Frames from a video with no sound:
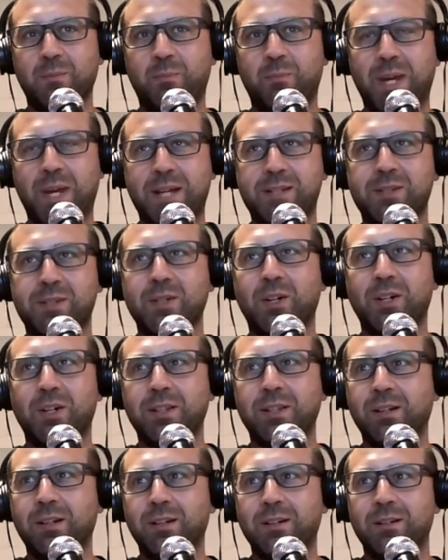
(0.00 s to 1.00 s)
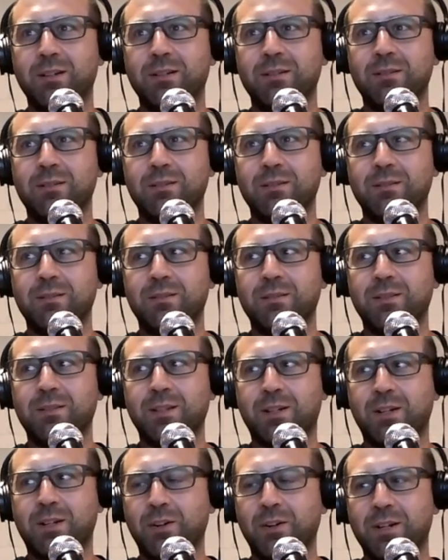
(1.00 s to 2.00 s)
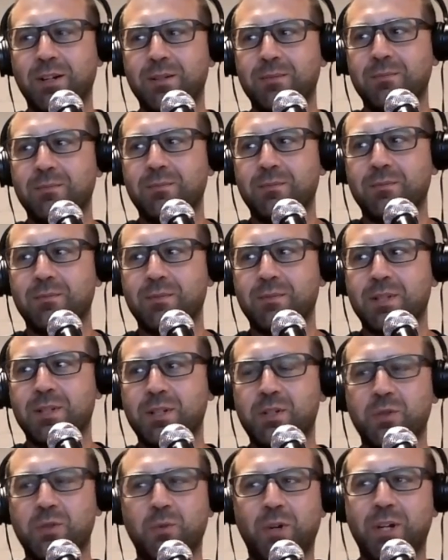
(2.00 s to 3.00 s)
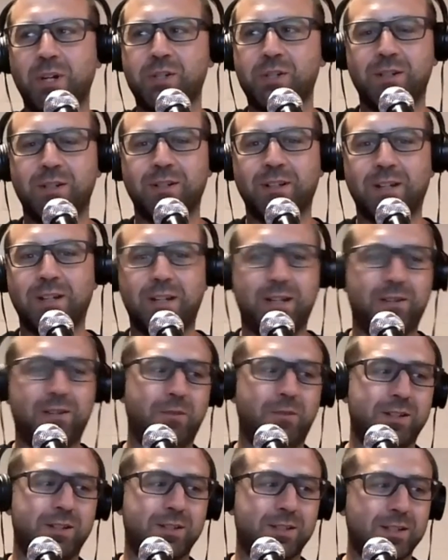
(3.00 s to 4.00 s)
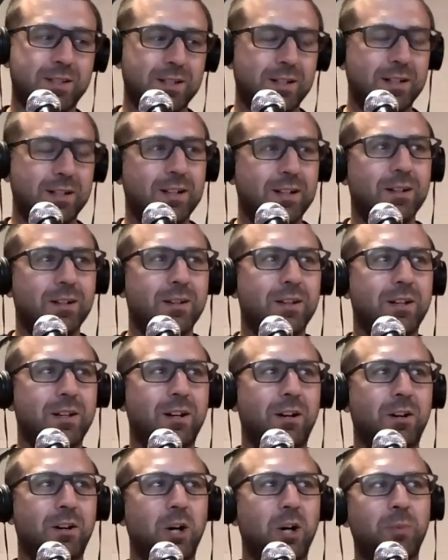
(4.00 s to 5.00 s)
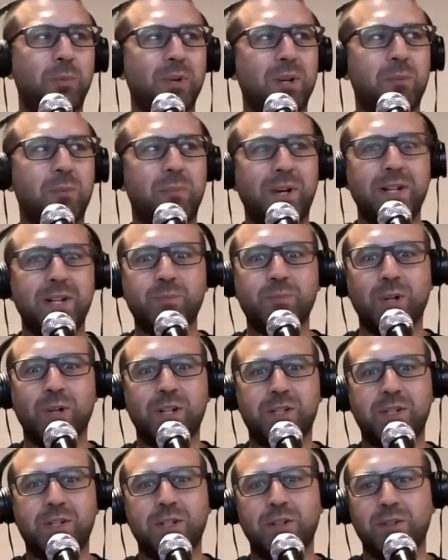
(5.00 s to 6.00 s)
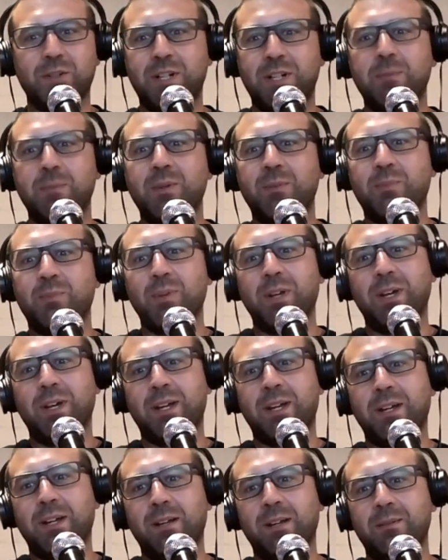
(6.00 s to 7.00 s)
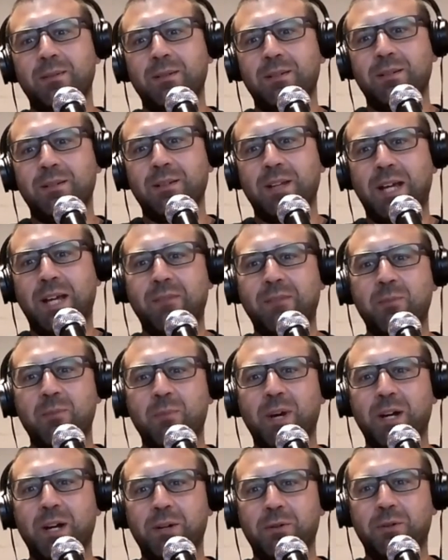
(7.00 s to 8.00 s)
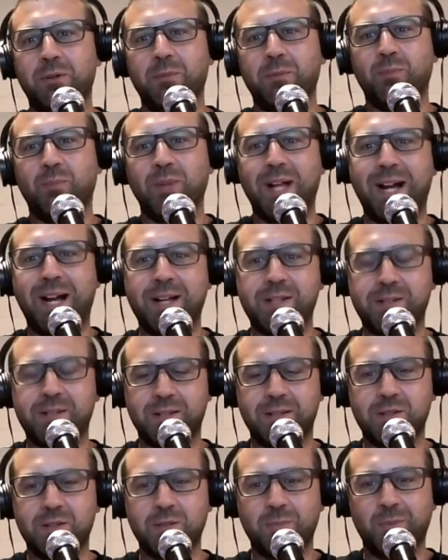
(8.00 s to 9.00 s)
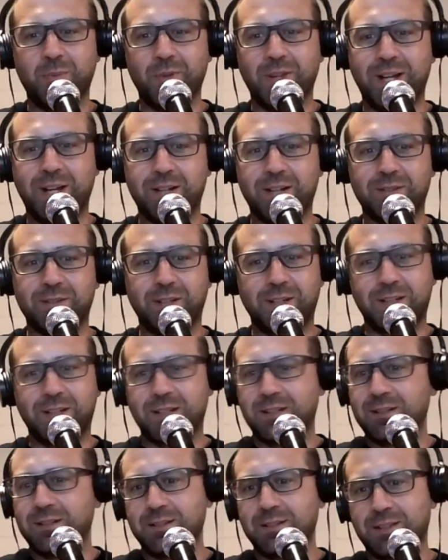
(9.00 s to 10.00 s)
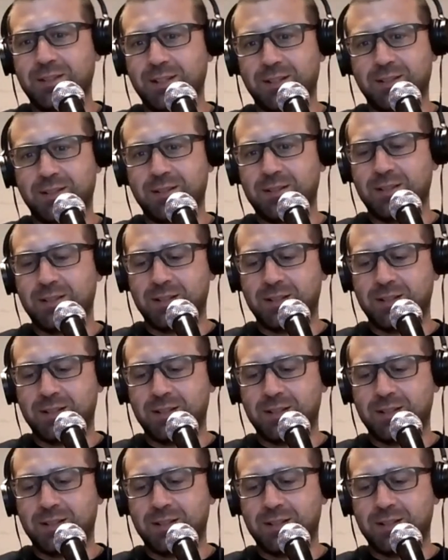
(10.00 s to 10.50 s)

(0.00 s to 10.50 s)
based on the current situation. Like if it's, you know, opening bench press, you don't need to be playing heavy metal blasted super loud. Like that, right.